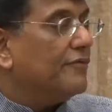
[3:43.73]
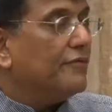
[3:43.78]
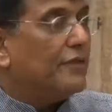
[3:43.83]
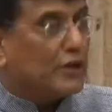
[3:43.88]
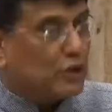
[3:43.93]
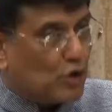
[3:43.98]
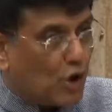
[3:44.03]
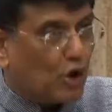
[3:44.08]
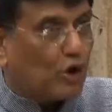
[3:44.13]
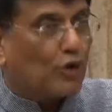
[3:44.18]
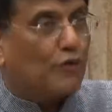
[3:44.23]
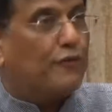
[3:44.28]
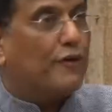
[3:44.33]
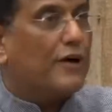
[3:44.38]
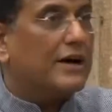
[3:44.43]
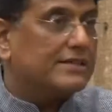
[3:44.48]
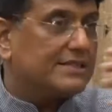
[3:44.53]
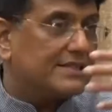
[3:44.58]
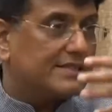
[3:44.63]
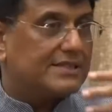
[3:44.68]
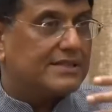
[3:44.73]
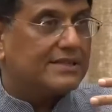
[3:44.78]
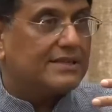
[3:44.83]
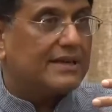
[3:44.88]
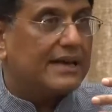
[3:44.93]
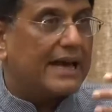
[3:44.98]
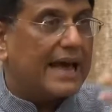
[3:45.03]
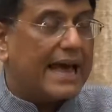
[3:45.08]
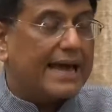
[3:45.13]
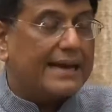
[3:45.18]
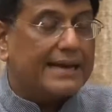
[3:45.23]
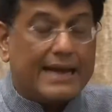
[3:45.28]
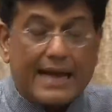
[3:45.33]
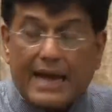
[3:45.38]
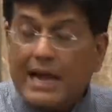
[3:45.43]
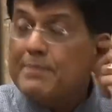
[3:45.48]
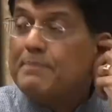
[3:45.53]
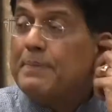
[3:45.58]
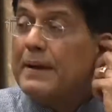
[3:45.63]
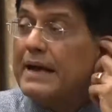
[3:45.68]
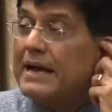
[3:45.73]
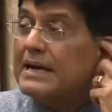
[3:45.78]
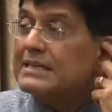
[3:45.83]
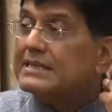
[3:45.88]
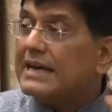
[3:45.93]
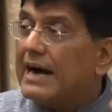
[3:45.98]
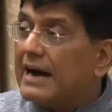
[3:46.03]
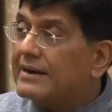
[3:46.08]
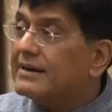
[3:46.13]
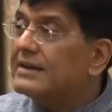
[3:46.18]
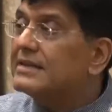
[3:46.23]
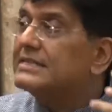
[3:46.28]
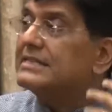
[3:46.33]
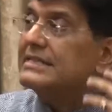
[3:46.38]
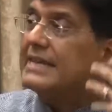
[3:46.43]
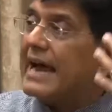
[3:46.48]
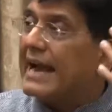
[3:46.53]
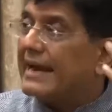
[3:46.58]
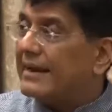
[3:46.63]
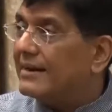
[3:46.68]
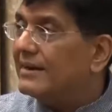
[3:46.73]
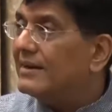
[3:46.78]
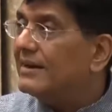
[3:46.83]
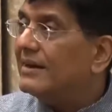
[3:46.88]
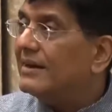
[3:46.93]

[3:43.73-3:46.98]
with all of us and helping us understand